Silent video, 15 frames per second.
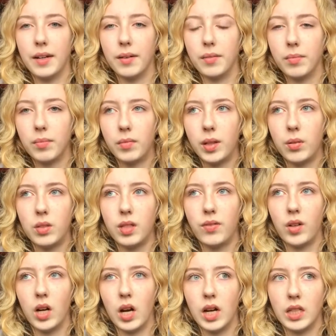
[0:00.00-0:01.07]
and he was
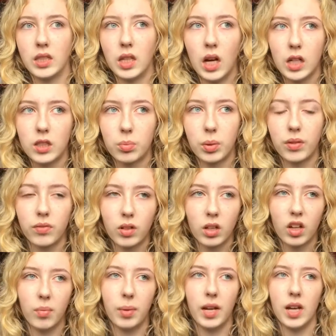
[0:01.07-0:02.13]
even on isoxaprine for a
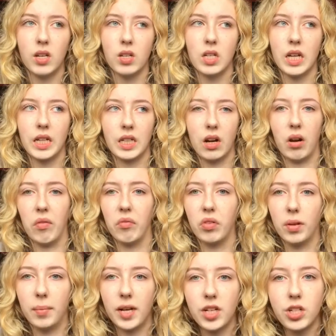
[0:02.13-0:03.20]
little bit to take down
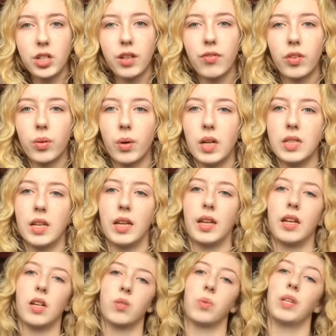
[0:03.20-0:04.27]
inflammation if there was
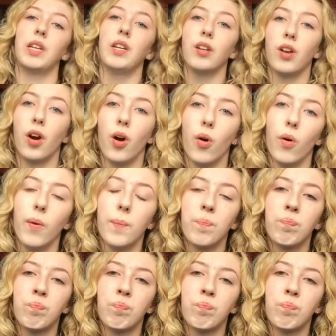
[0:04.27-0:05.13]
any, because we didn't know.